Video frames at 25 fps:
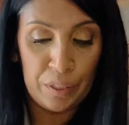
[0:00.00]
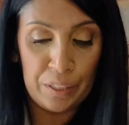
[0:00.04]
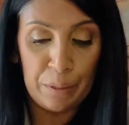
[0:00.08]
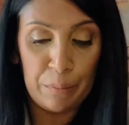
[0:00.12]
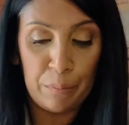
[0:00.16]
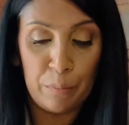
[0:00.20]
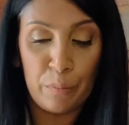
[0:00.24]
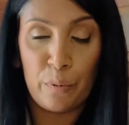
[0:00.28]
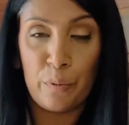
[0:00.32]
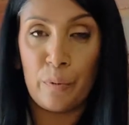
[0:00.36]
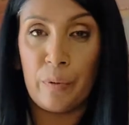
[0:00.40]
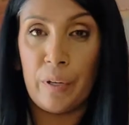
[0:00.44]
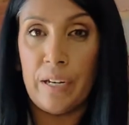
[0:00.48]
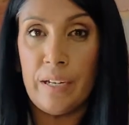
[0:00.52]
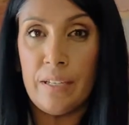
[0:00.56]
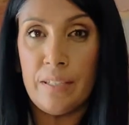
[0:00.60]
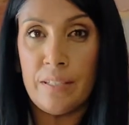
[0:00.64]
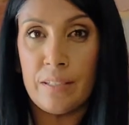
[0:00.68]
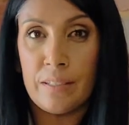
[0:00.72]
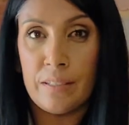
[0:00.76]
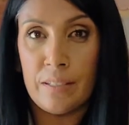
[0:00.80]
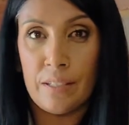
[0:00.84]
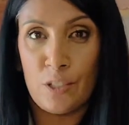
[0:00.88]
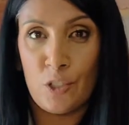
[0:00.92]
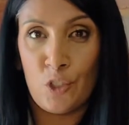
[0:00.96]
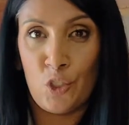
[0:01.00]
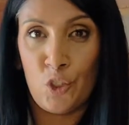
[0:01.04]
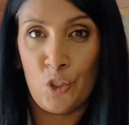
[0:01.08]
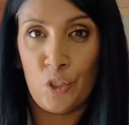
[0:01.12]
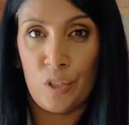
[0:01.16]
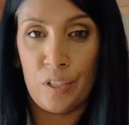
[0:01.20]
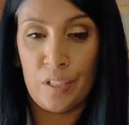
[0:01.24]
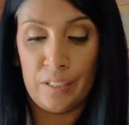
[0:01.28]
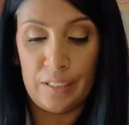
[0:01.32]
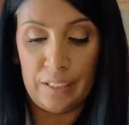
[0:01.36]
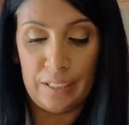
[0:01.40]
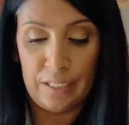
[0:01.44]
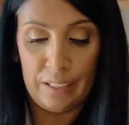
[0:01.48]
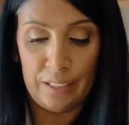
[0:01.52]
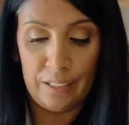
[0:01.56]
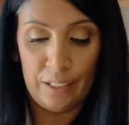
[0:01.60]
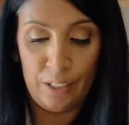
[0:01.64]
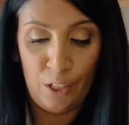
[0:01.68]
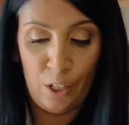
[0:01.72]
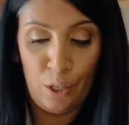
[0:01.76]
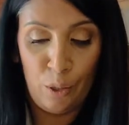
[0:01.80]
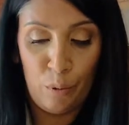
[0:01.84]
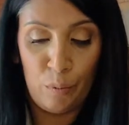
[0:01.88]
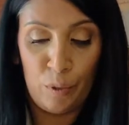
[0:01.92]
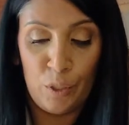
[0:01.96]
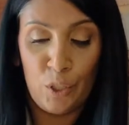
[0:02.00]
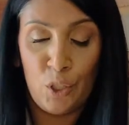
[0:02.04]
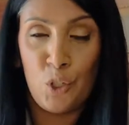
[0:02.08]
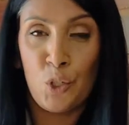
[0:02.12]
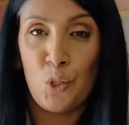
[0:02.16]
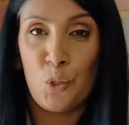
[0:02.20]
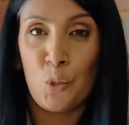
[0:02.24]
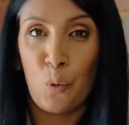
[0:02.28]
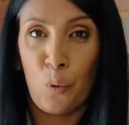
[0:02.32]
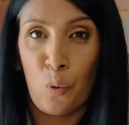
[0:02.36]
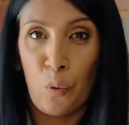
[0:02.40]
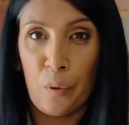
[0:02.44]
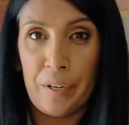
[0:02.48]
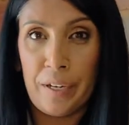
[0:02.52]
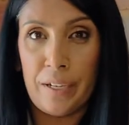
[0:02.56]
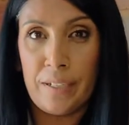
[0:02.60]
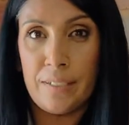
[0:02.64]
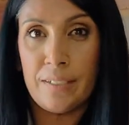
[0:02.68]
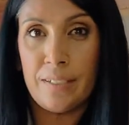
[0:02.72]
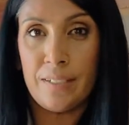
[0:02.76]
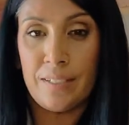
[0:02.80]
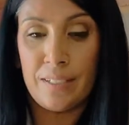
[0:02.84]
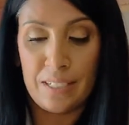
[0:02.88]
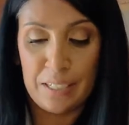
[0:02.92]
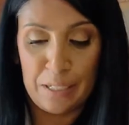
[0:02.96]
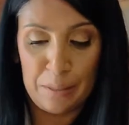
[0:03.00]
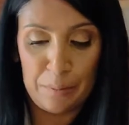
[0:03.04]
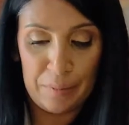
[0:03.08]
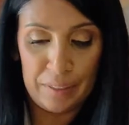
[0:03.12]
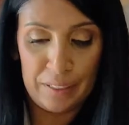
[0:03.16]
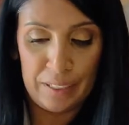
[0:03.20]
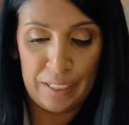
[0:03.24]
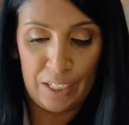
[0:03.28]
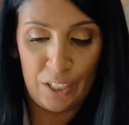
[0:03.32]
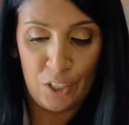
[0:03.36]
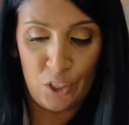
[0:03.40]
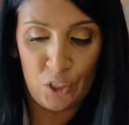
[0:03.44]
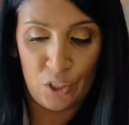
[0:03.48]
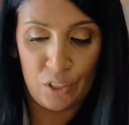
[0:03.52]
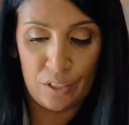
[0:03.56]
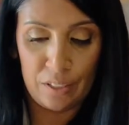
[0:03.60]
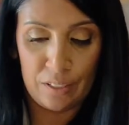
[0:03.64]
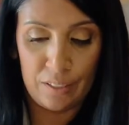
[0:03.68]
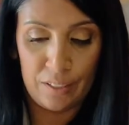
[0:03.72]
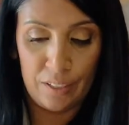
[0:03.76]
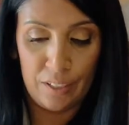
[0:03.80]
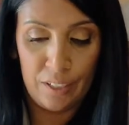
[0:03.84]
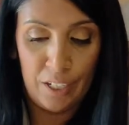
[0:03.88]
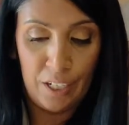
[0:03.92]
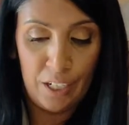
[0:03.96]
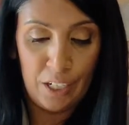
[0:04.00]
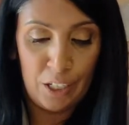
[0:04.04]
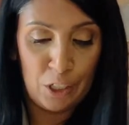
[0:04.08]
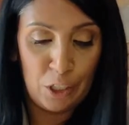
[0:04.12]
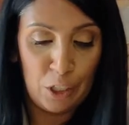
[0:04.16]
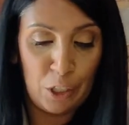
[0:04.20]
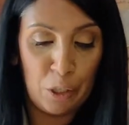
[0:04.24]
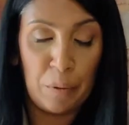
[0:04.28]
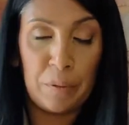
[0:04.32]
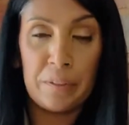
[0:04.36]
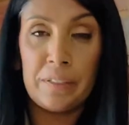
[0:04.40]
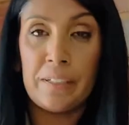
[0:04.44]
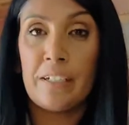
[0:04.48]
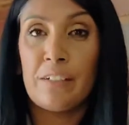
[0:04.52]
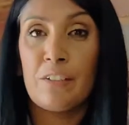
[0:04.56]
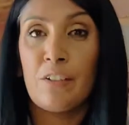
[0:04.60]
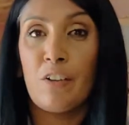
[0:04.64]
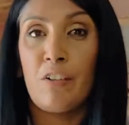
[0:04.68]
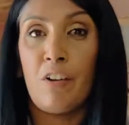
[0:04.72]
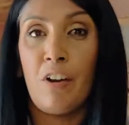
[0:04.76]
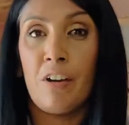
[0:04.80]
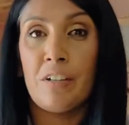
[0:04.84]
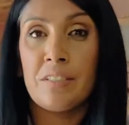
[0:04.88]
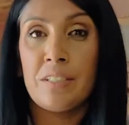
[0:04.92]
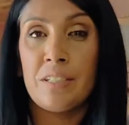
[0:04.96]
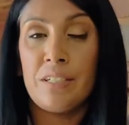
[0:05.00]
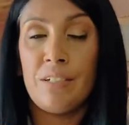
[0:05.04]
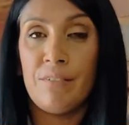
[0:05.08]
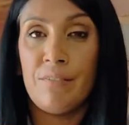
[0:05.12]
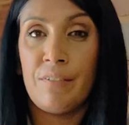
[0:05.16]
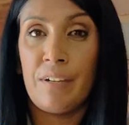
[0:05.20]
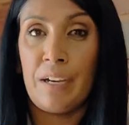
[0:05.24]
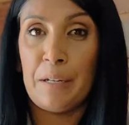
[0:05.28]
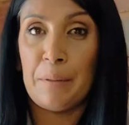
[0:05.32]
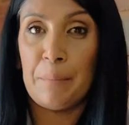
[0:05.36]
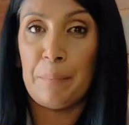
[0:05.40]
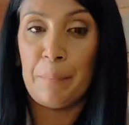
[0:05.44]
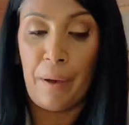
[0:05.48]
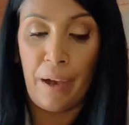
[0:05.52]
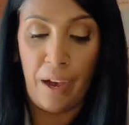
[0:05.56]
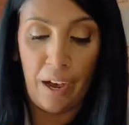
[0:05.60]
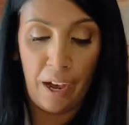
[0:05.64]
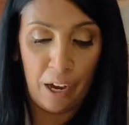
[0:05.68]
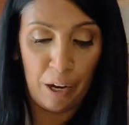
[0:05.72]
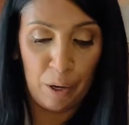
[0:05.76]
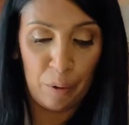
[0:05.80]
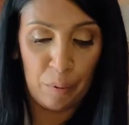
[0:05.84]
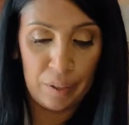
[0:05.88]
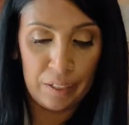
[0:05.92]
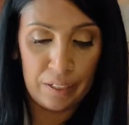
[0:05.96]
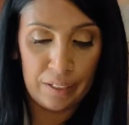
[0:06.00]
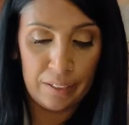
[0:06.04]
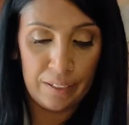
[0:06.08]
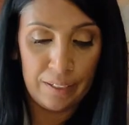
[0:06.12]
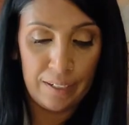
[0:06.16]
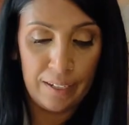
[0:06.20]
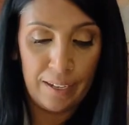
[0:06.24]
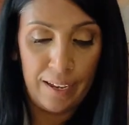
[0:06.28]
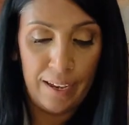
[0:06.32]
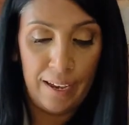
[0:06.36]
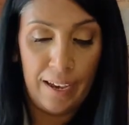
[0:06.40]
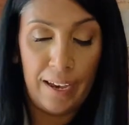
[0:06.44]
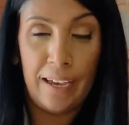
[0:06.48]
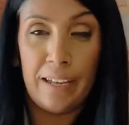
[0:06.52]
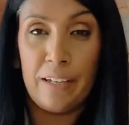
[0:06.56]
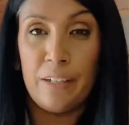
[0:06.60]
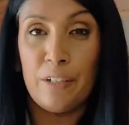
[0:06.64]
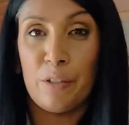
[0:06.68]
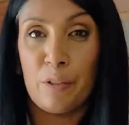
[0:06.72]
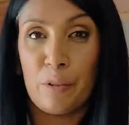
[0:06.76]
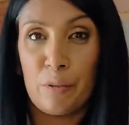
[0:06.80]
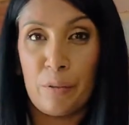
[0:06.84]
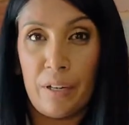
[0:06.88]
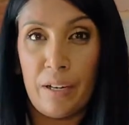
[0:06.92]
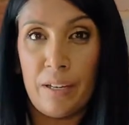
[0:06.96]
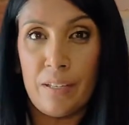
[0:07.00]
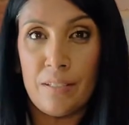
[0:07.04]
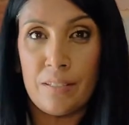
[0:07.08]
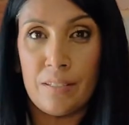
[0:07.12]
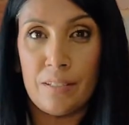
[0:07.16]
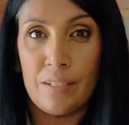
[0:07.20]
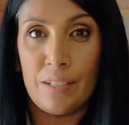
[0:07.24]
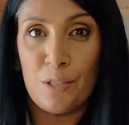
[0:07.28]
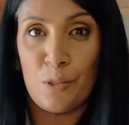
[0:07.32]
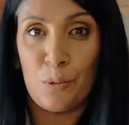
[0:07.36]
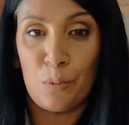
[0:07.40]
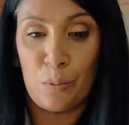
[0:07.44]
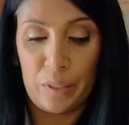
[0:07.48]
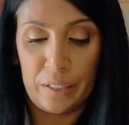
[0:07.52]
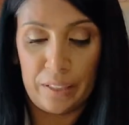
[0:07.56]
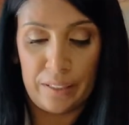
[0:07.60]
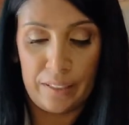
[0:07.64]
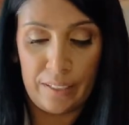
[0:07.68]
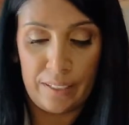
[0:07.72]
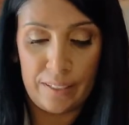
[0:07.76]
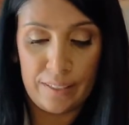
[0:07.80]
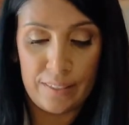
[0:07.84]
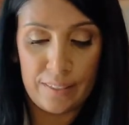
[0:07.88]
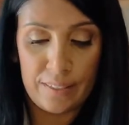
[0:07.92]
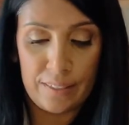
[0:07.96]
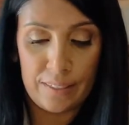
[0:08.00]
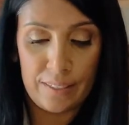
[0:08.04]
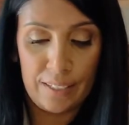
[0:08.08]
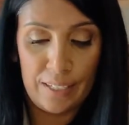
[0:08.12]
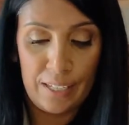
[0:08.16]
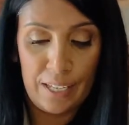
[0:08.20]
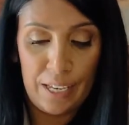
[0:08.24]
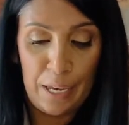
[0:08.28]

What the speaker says: embrace this journey with joy and determination, knowing that God's divine power and grace is with us.